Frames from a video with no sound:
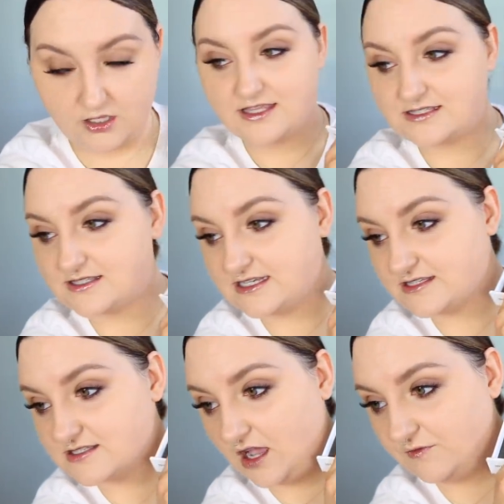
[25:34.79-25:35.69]
This is the
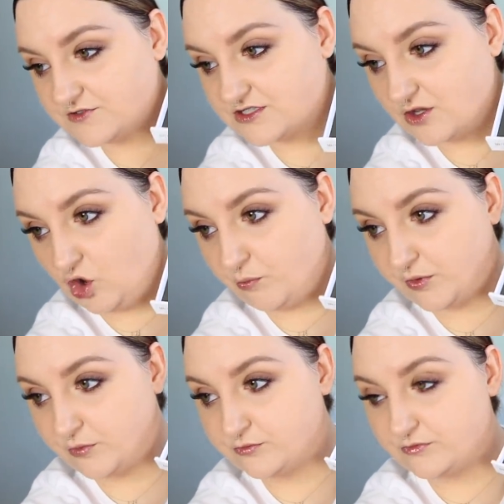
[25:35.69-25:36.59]
Soft
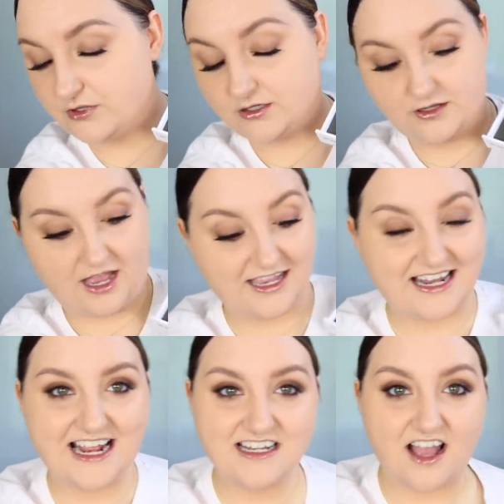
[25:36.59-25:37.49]
Sculpt,
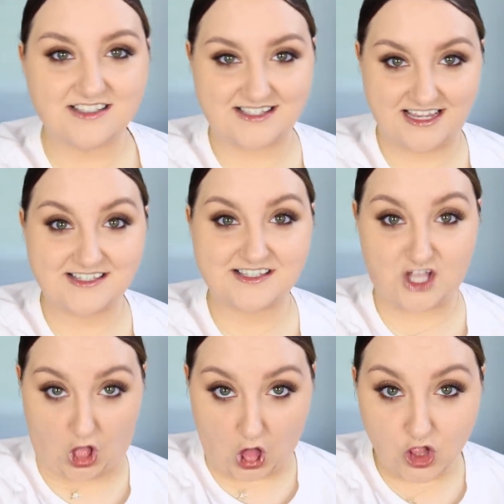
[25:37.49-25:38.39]
can I not say
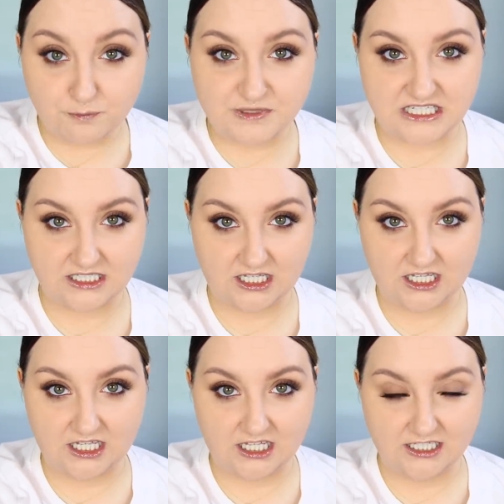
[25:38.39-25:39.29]
sculpt?
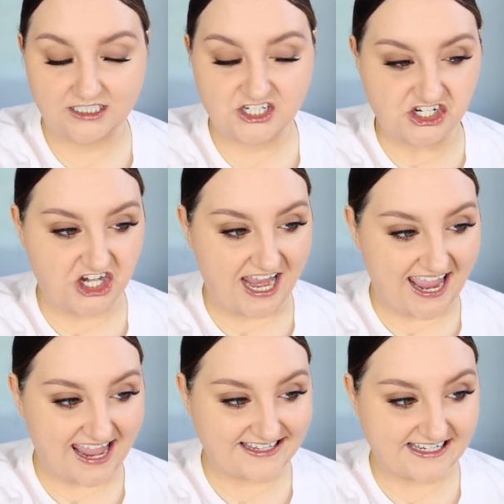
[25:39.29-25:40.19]

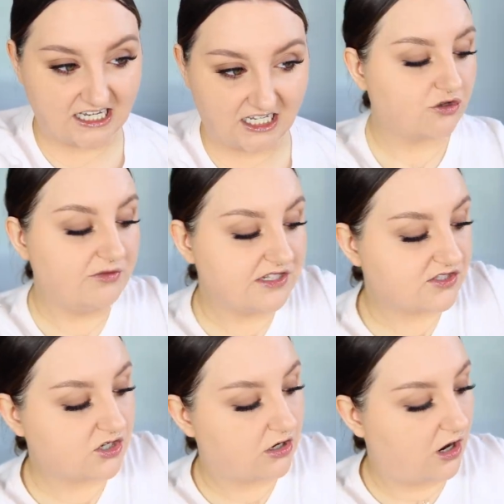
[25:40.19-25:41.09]
Shit. So I'm gonna
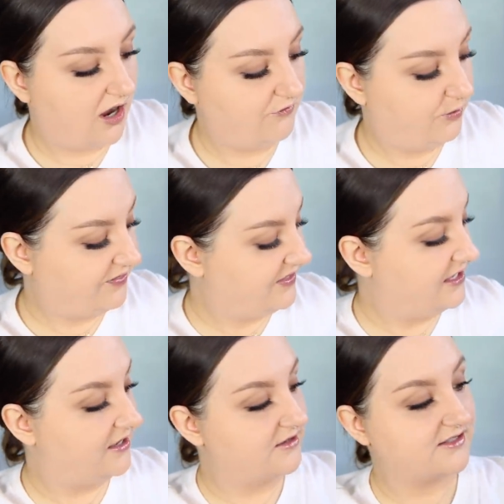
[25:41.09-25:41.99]
start off with
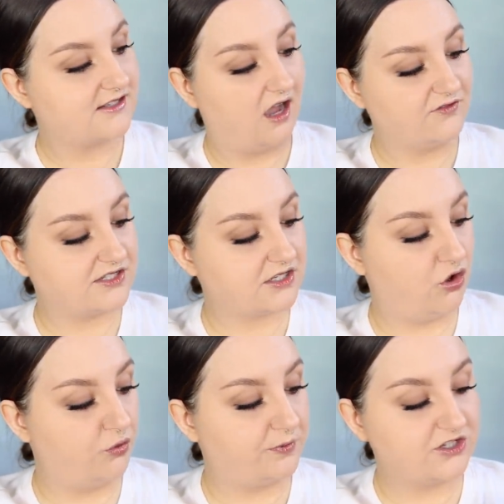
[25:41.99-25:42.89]
the Soft
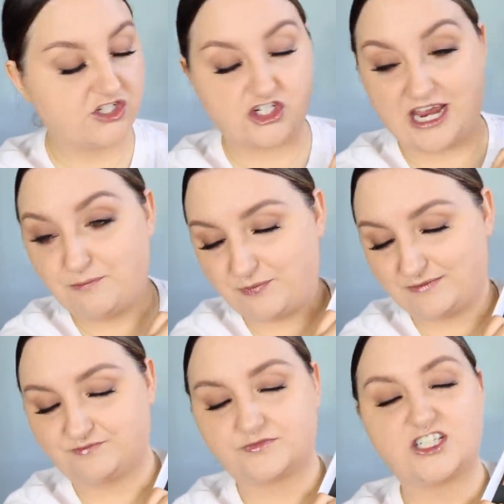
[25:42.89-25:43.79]
Sculpt
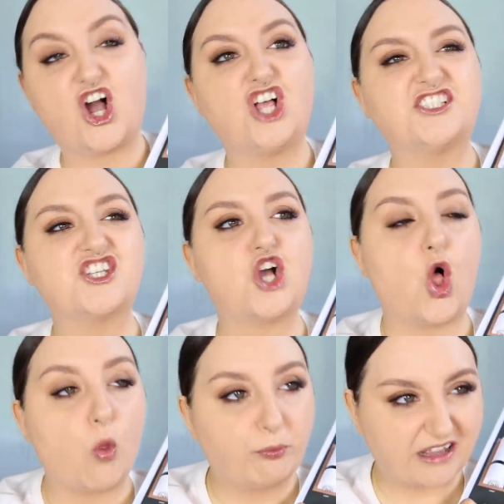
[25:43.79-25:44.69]
Shape,
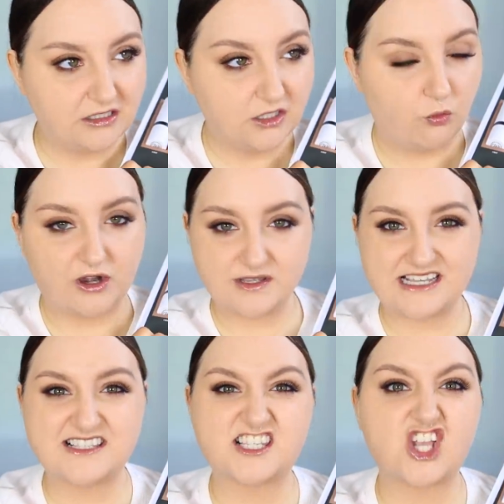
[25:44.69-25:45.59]
Sculpt. Why do I
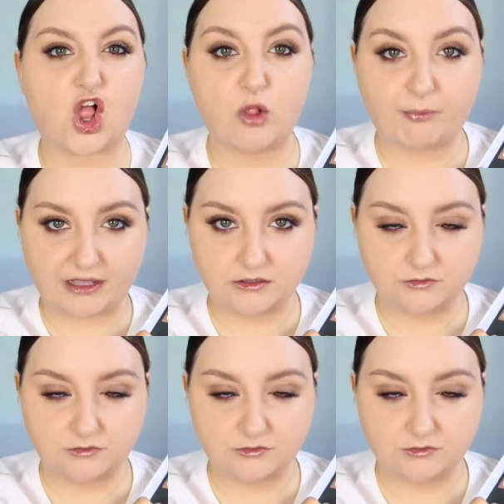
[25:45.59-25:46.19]
say sculpt?